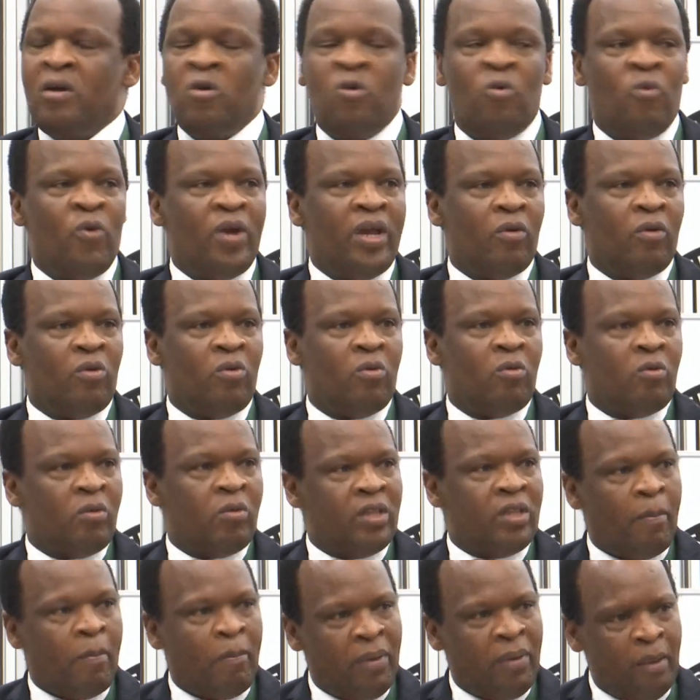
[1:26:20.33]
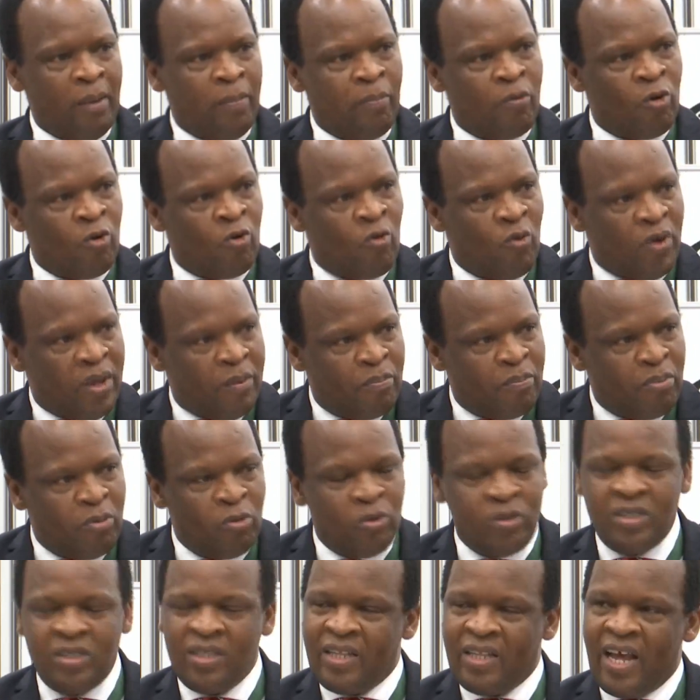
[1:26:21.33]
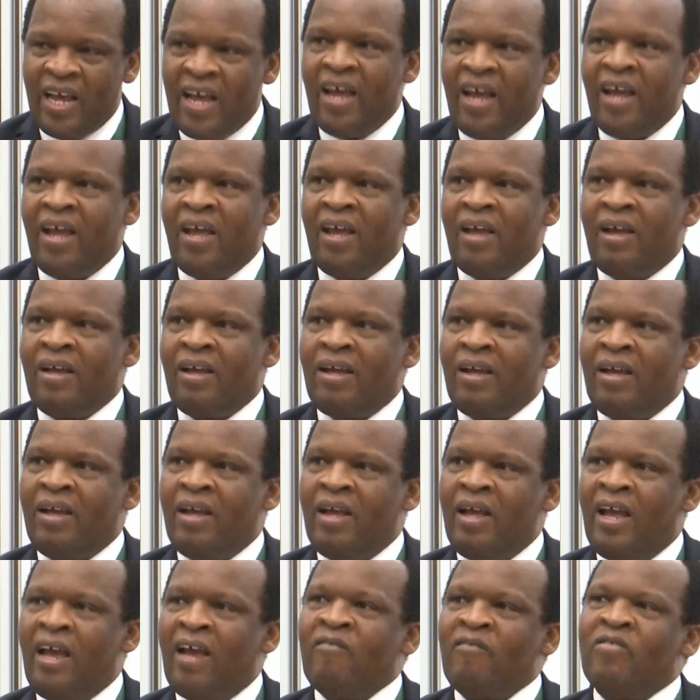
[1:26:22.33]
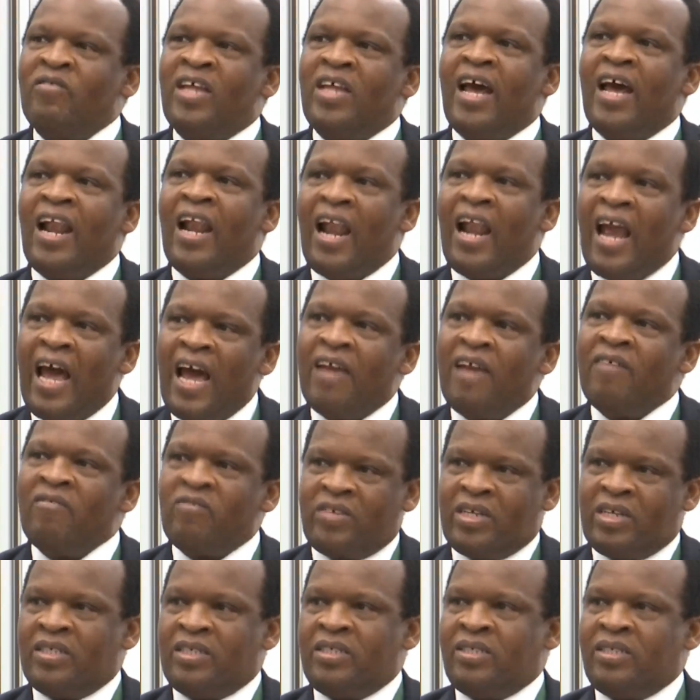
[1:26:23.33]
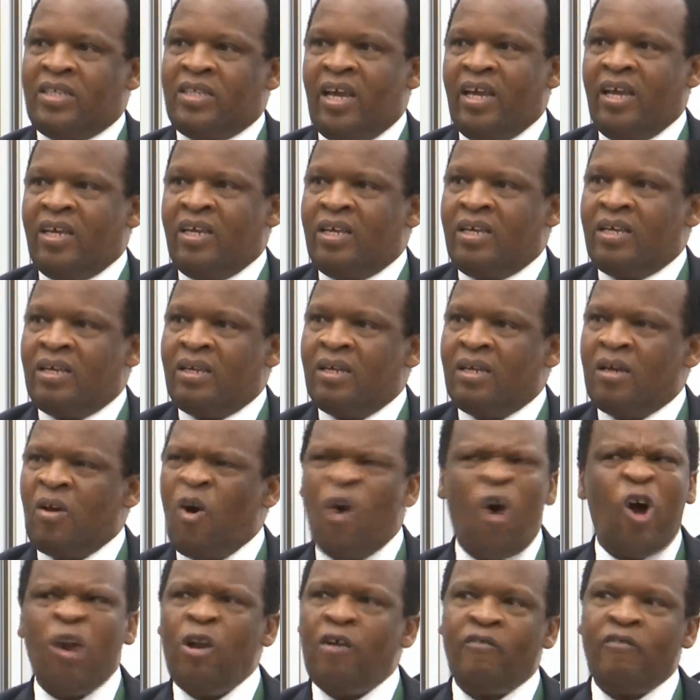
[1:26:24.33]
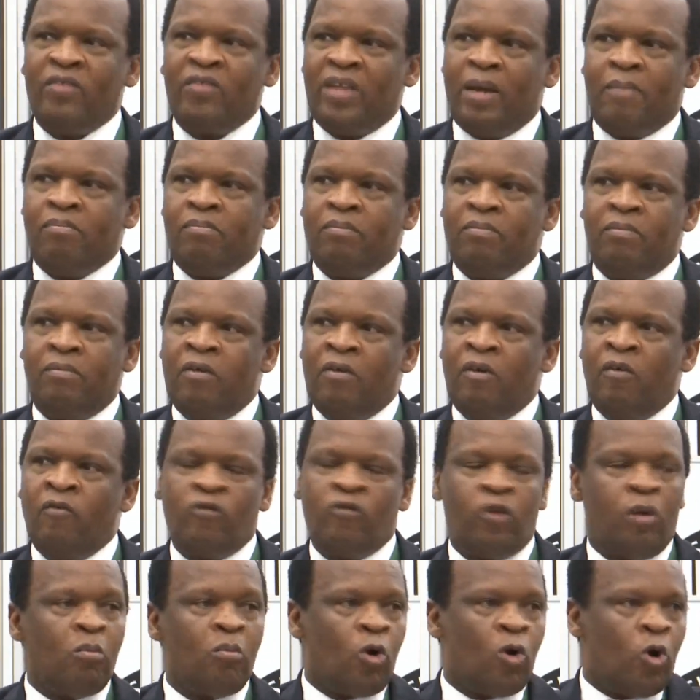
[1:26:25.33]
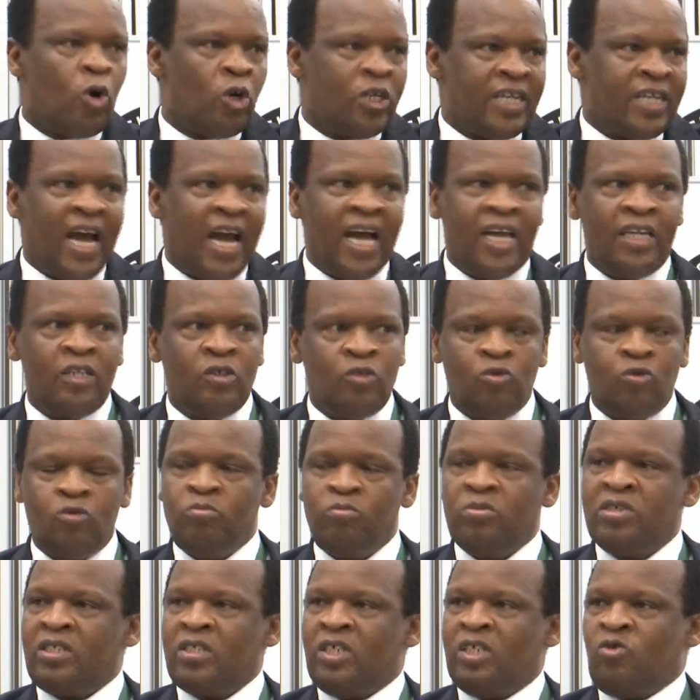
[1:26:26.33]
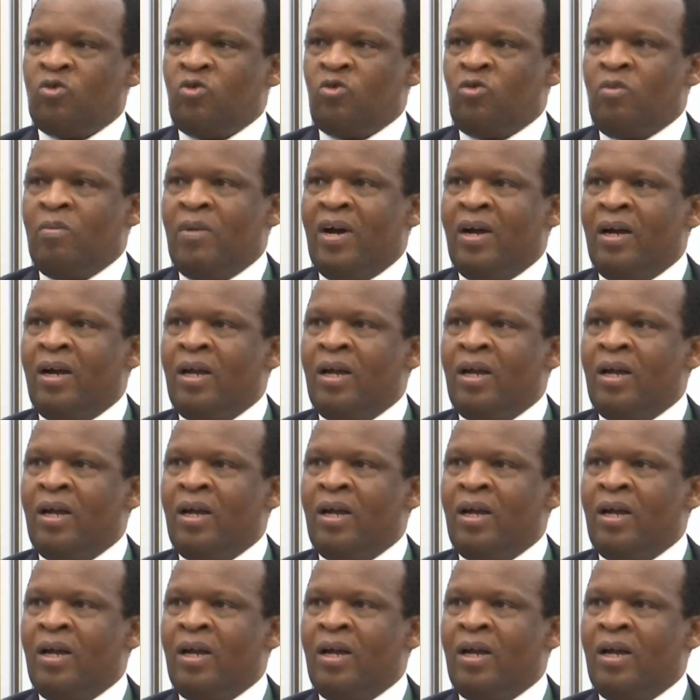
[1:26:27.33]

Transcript: The people we put there have their lives at stake. All of them, from Godan to Mr. Zuma.